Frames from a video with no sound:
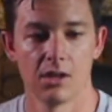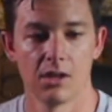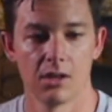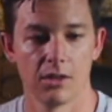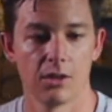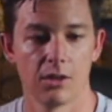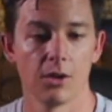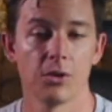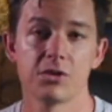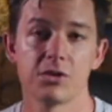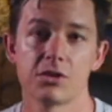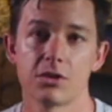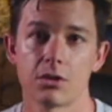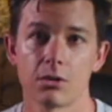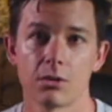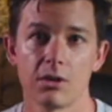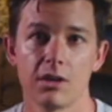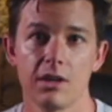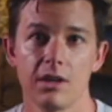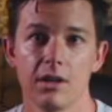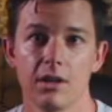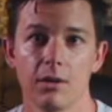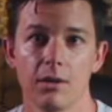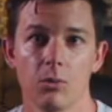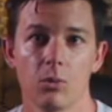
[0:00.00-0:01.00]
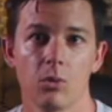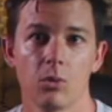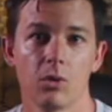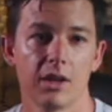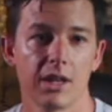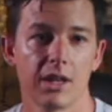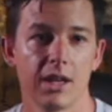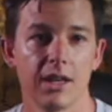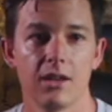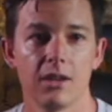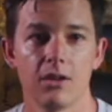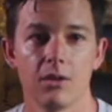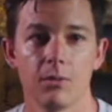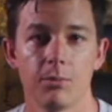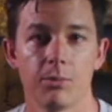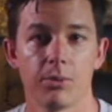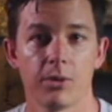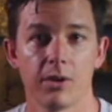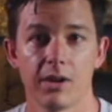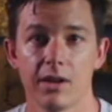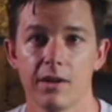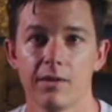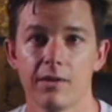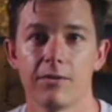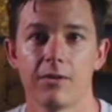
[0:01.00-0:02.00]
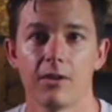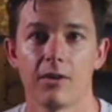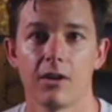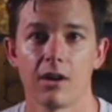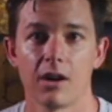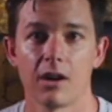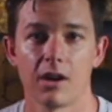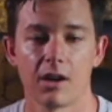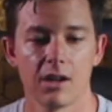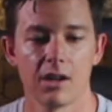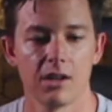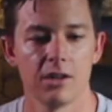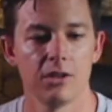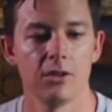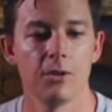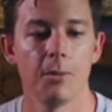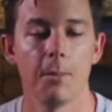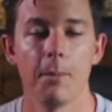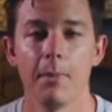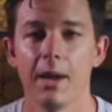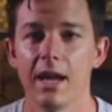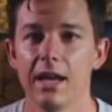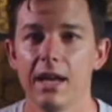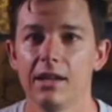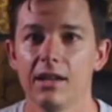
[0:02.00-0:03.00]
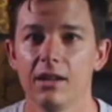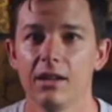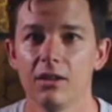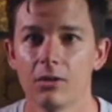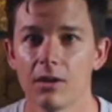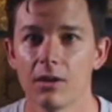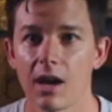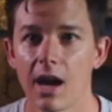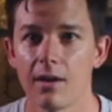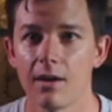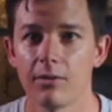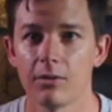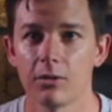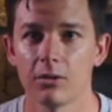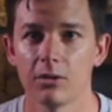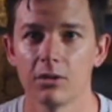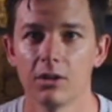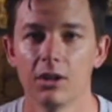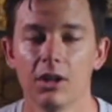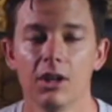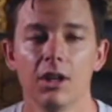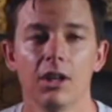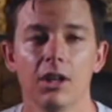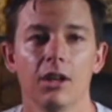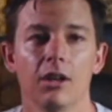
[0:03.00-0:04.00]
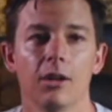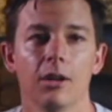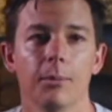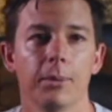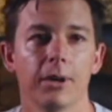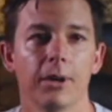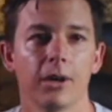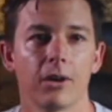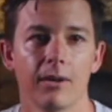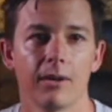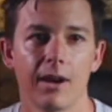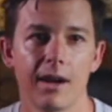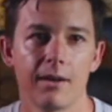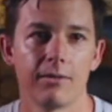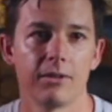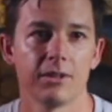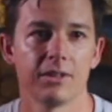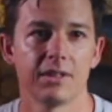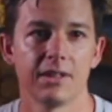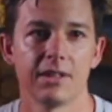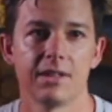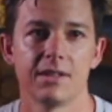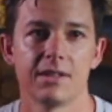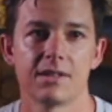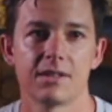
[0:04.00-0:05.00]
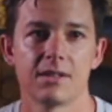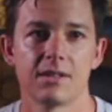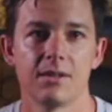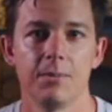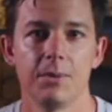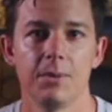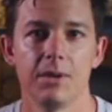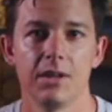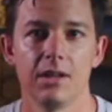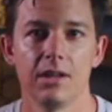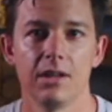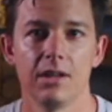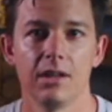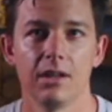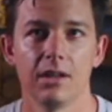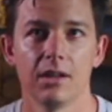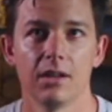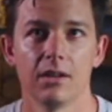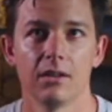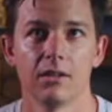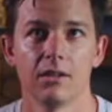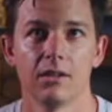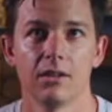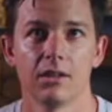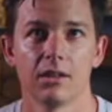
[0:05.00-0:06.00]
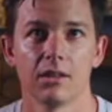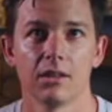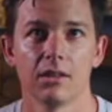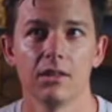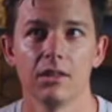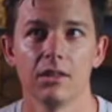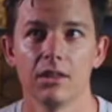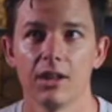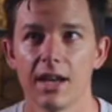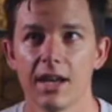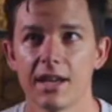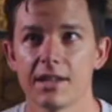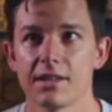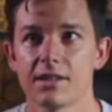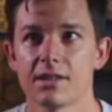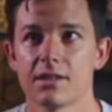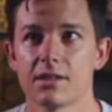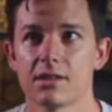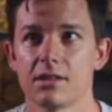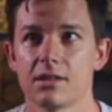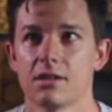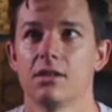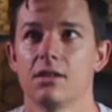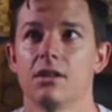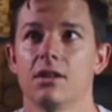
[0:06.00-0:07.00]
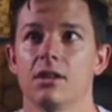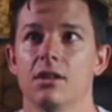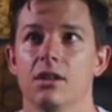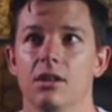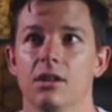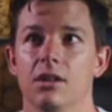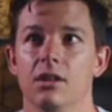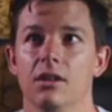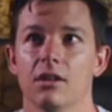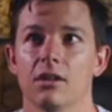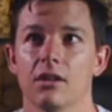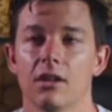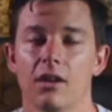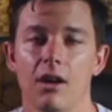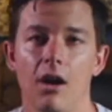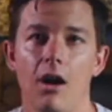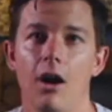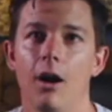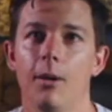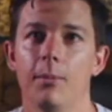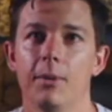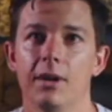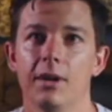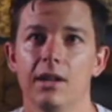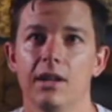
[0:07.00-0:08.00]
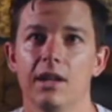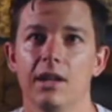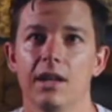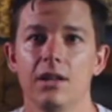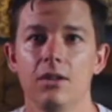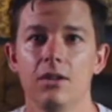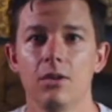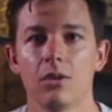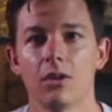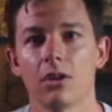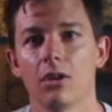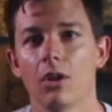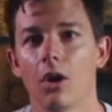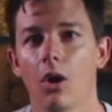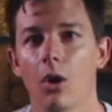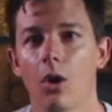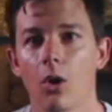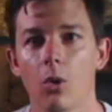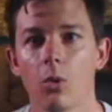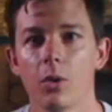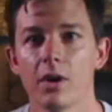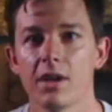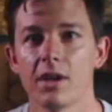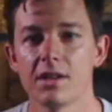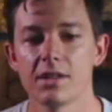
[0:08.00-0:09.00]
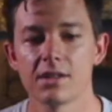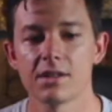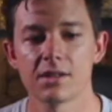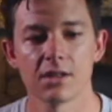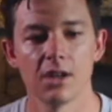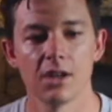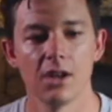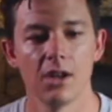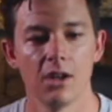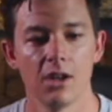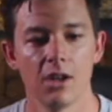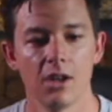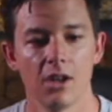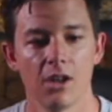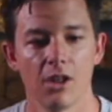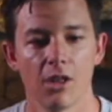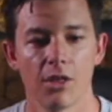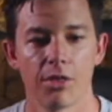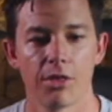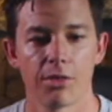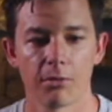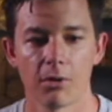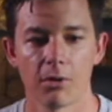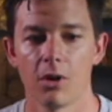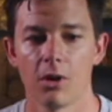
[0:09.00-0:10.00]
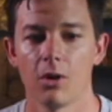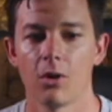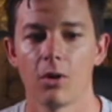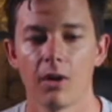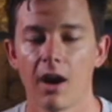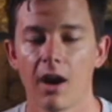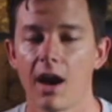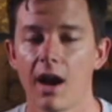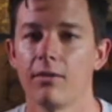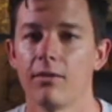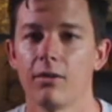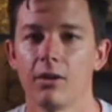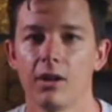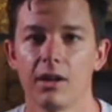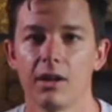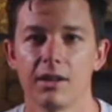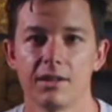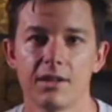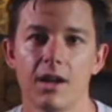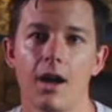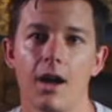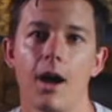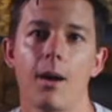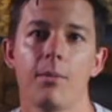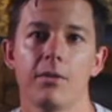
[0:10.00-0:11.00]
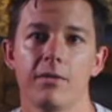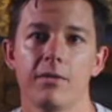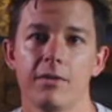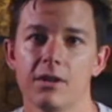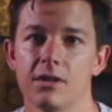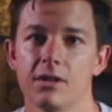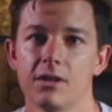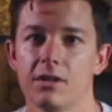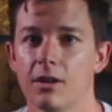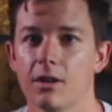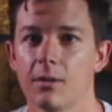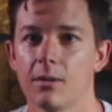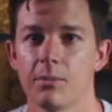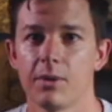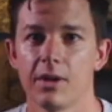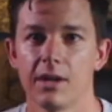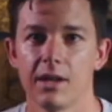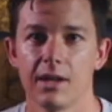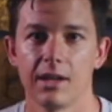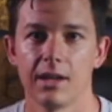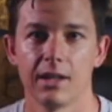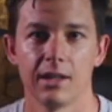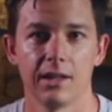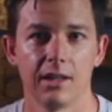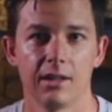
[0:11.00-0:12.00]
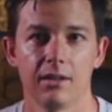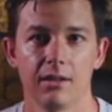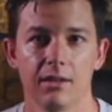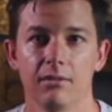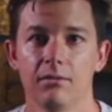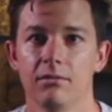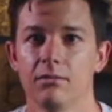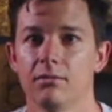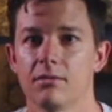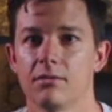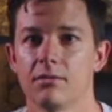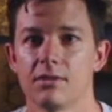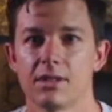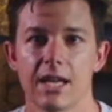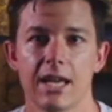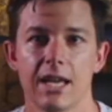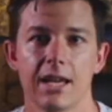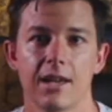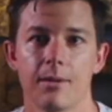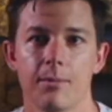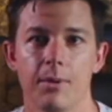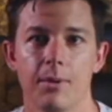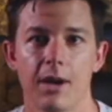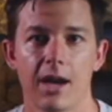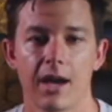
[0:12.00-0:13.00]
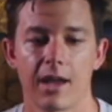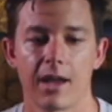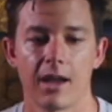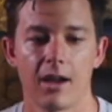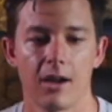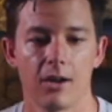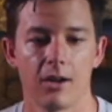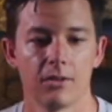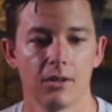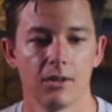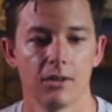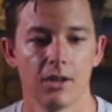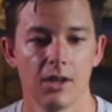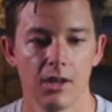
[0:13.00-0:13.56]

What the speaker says: Those three will get you pretty far. You may need gravel, but gravel tends to be less common, and you can always throw gravel on top of your dirt pit and then take it back out.